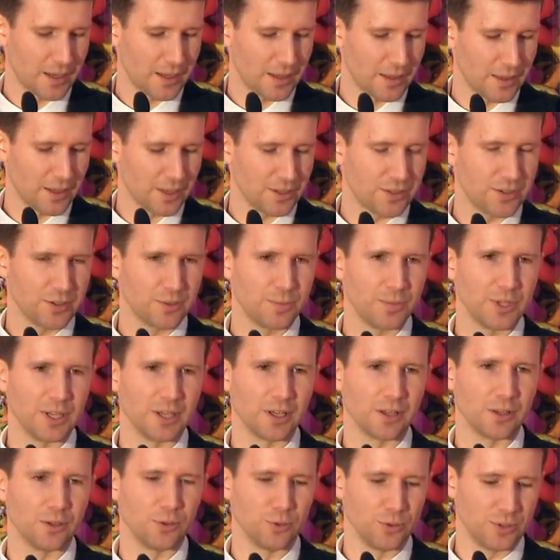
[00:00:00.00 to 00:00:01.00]
They should be
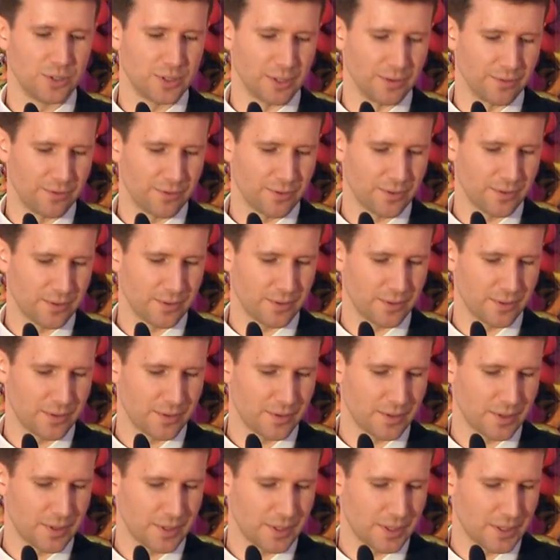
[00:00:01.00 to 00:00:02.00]
inclusive.
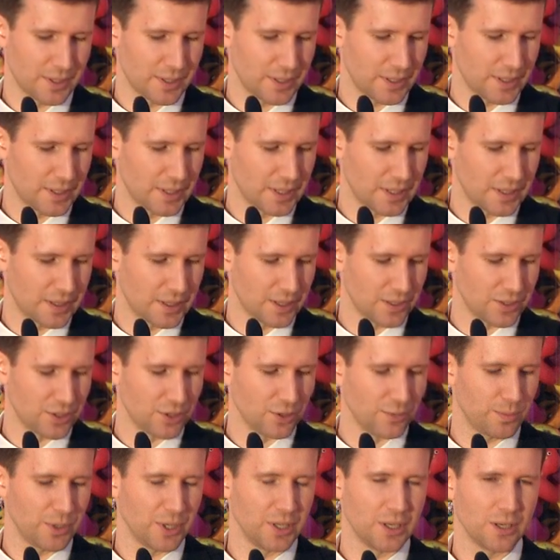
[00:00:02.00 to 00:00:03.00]
There
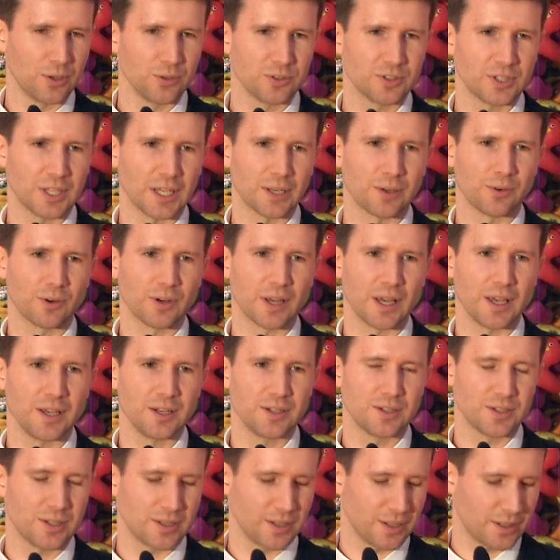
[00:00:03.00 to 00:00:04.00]
should be no
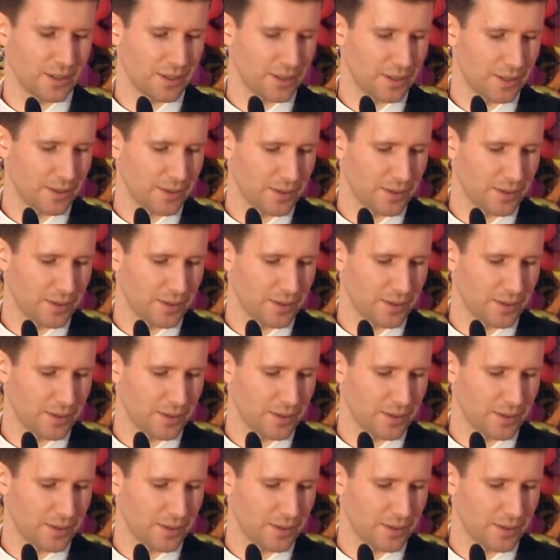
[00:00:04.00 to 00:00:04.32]
segregation